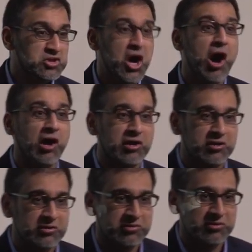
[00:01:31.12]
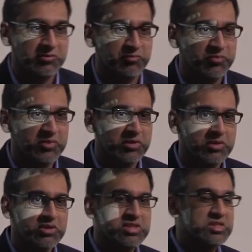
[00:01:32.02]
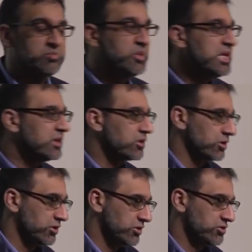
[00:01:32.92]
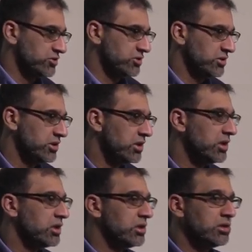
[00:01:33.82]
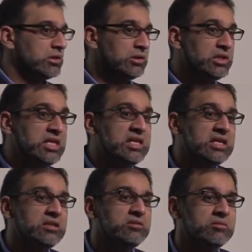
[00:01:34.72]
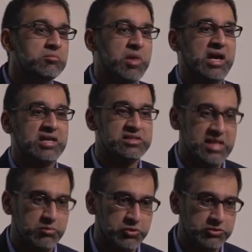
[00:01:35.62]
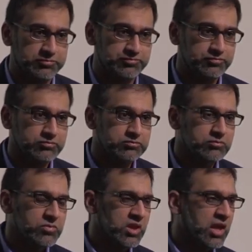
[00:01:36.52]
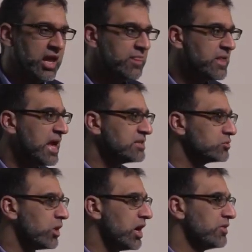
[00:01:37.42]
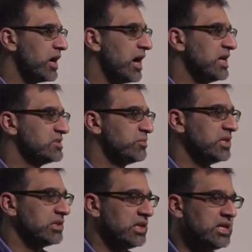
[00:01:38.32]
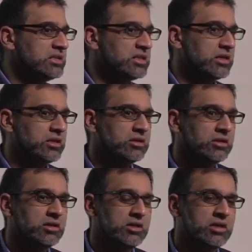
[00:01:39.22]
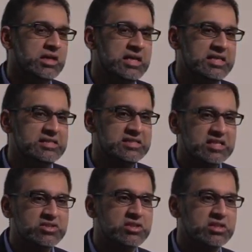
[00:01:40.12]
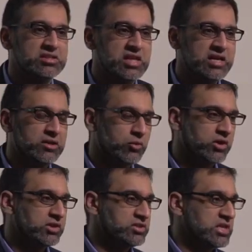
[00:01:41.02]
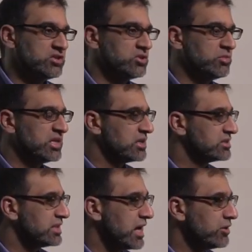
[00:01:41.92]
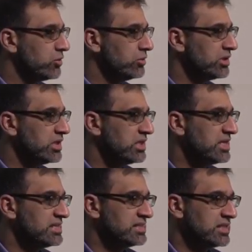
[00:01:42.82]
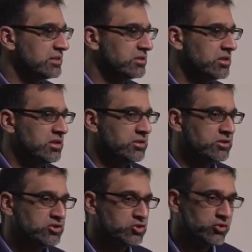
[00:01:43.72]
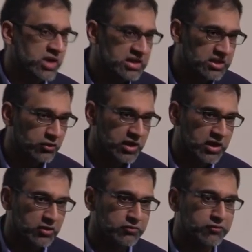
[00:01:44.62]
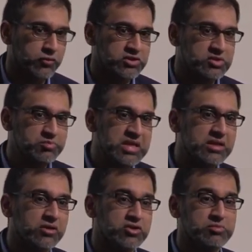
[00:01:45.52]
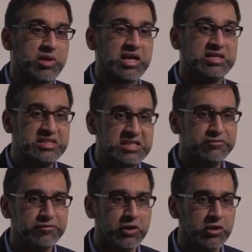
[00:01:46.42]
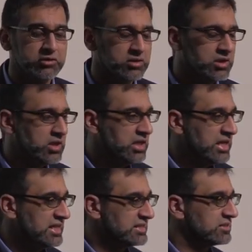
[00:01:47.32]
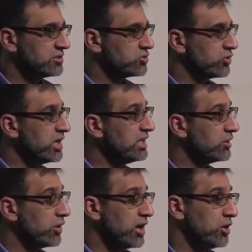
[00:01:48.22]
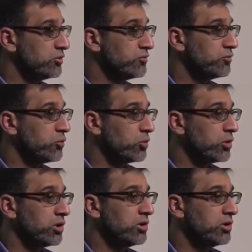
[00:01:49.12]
talk. Speakers lead by example. And that's why the ISB Atlanta is such an exciting organization, because not only is it the training ground for speakers by default, it's the training ground for